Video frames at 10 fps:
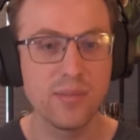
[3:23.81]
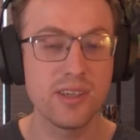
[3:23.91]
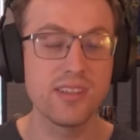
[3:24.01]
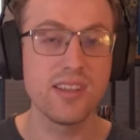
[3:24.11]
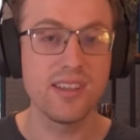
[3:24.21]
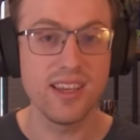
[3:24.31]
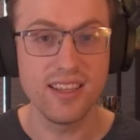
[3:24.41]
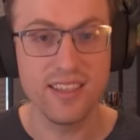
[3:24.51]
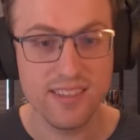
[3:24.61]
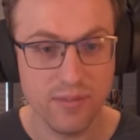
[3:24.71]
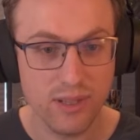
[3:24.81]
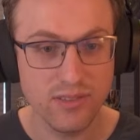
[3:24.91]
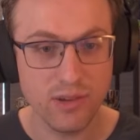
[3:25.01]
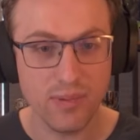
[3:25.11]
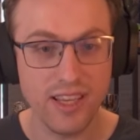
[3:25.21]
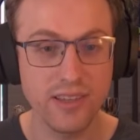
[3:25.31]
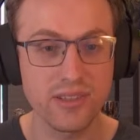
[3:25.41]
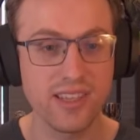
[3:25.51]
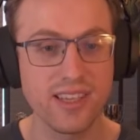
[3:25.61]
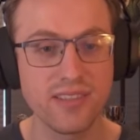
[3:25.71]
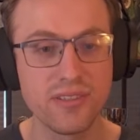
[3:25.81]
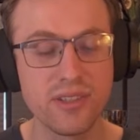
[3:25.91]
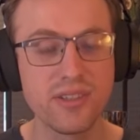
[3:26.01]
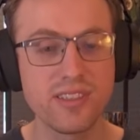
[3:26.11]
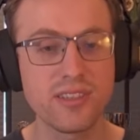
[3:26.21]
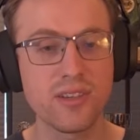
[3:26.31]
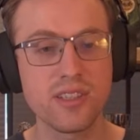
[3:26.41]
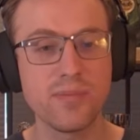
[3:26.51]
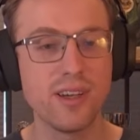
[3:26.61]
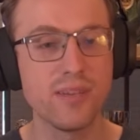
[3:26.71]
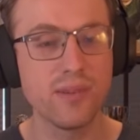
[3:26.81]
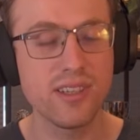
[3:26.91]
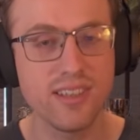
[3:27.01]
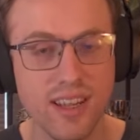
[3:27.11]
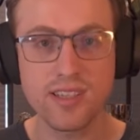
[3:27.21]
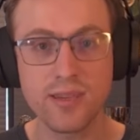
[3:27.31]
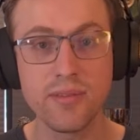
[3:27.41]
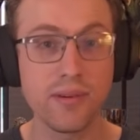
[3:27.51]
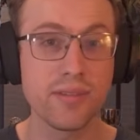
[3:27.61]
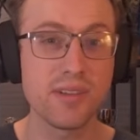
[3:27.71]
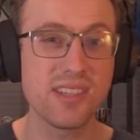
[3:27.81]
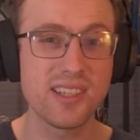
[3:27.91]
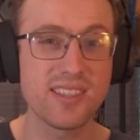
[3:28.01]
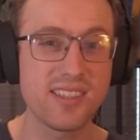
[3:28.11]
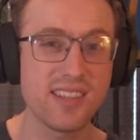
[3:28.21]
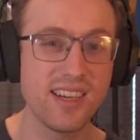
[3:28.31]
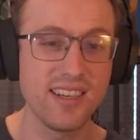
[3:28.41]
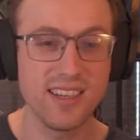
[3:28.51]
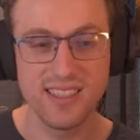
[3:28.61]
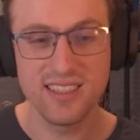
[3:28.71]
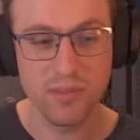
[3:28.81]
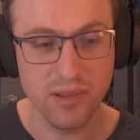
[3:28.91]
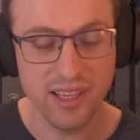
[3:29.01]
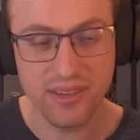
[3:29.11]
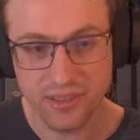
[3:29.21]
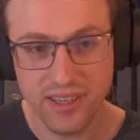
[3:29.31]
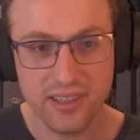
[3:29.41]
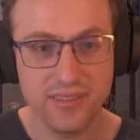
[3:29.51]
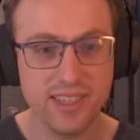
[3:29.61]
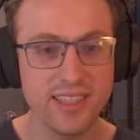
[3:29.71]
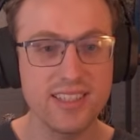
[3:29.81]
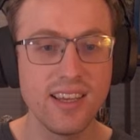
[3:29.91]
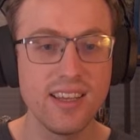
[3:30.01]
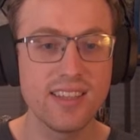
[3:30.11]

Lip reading: But yeah, it is a 1-drop, and you also get to reduce its cost by 1. So it can be one of those cards that's kind of nice to play early on, right?